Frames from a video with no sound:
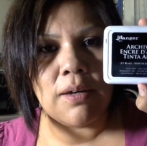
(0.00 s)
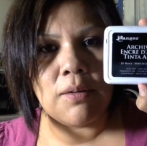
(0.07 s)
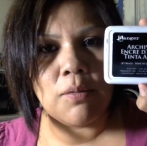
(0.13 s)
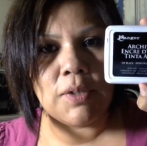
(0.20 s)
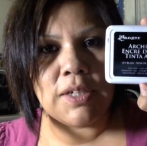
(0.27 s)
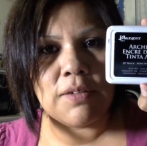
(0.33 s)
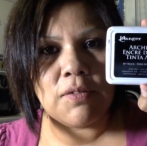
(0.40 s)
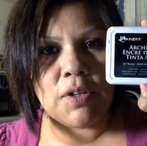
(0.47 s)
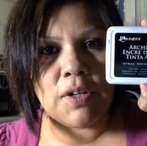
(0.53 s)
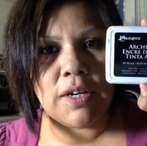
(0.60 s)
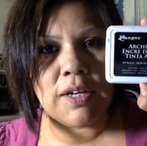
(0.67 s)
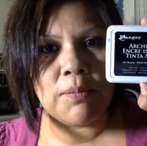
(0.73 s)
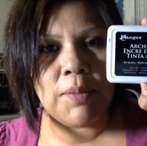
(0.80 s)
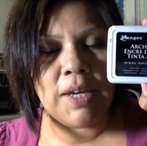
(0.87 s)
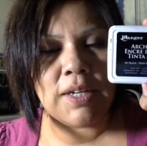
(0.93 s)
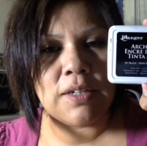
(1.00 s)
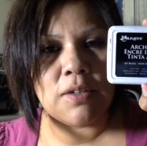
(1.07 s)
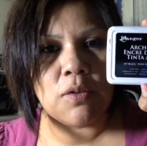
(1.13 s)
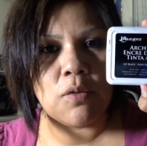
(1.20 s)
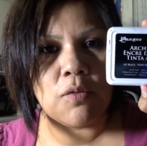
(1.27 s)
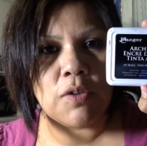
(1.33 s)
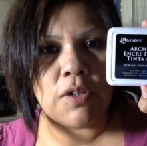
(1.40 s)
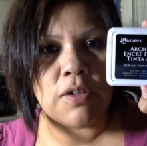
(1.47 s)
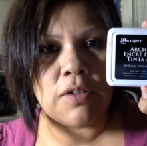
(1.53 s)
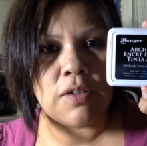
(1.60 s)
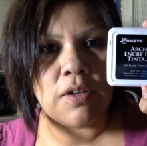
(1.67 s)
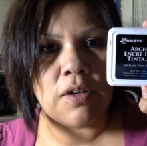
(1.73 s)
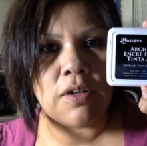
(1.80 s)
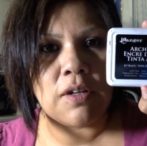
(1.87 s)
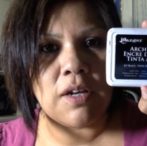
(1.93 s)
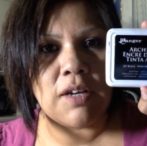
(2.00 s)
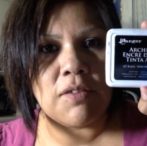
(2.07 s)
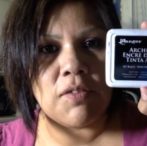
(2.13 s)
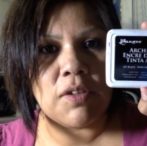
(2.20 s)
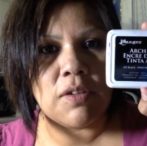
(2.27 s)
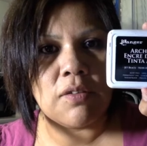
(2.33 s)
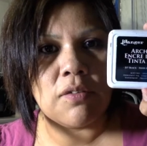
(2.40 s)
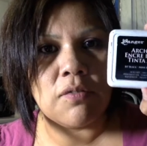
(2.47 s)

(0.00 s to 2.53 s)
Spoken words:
Whenever I painted over the archival,